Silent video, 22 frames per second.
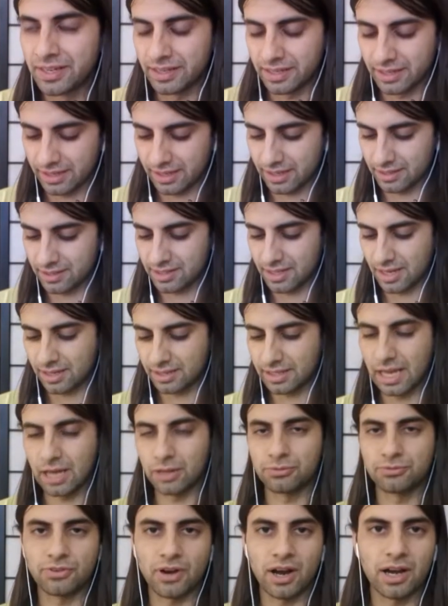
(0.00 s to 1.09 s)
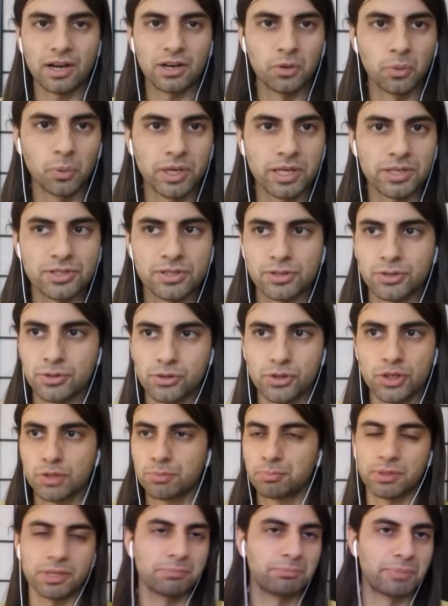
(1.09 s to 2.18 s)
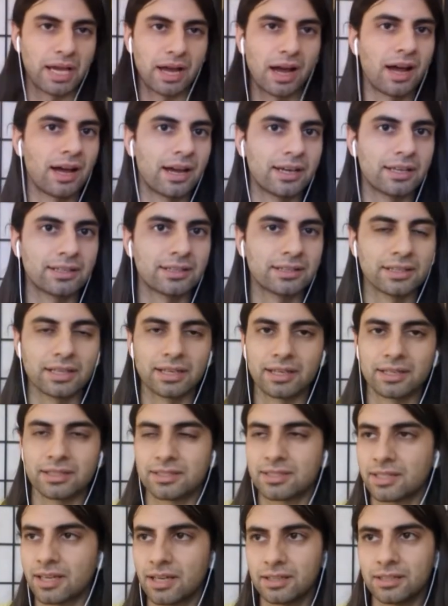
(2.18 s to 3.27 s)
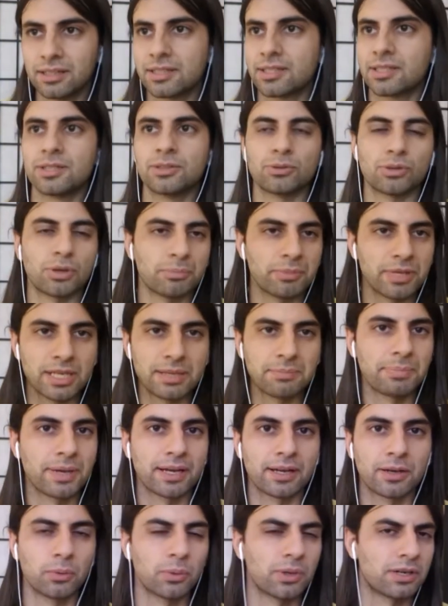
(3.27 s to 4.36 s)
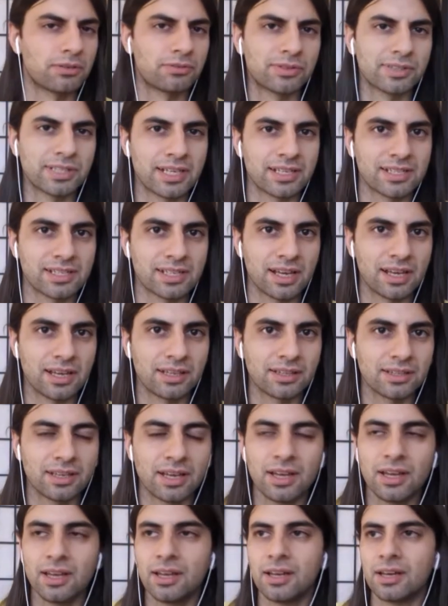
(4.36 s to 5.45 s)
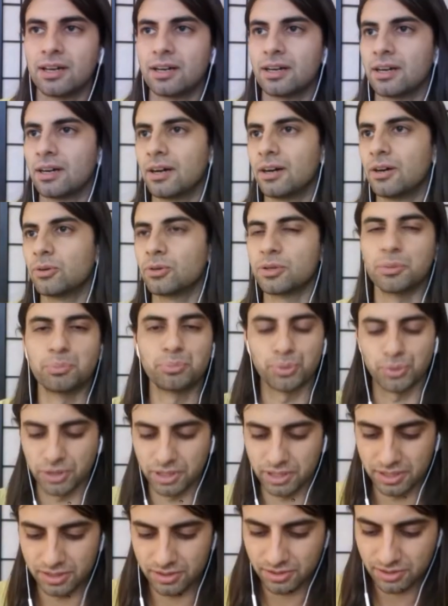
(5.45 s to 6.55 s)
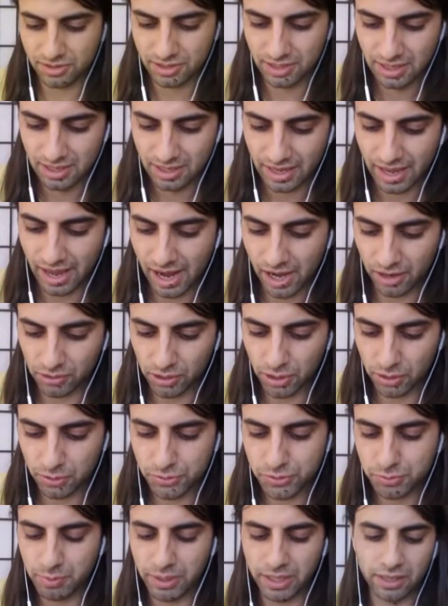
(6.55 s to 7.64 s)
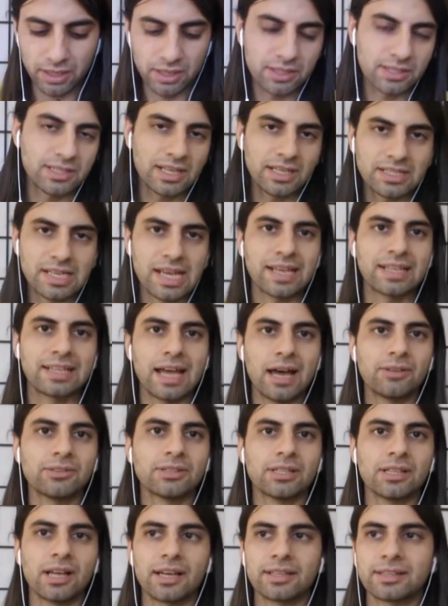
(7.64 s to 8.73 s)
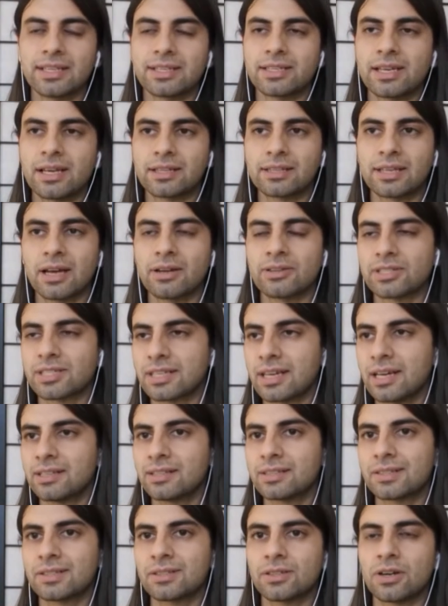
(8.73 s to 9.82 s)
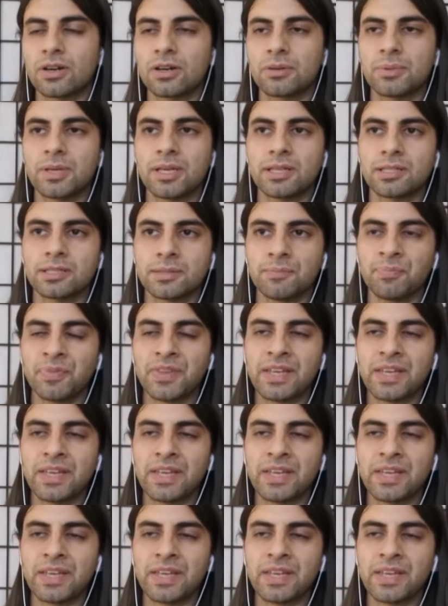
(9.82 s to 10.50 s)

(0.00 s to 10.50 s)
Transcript: It can take down Fire Wizards. You just put it behind like a Skeleton or a Mini P E K K A or whatever they send, uh, or a Prince. Arrows because they take down a lot. They take down Skeleton armies.